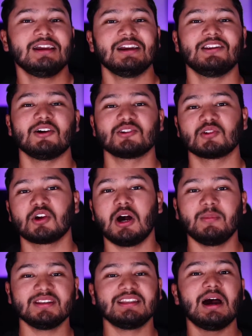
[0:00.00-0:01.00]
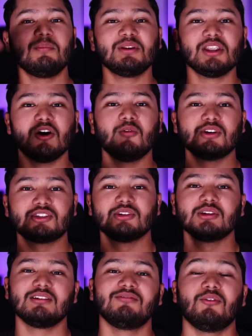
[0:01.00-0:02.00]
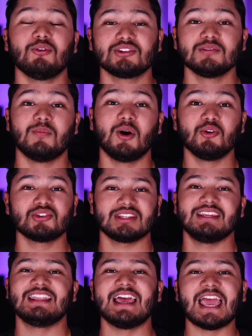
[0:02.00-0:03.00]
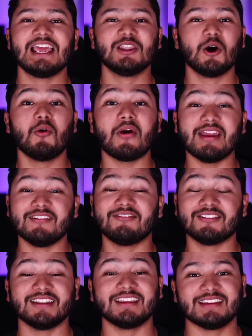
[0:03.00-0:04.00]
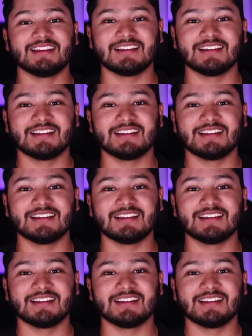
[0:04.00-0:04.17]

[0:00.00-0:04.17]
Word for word: and also comment down below what you're looking forward to most in Halo Infinite.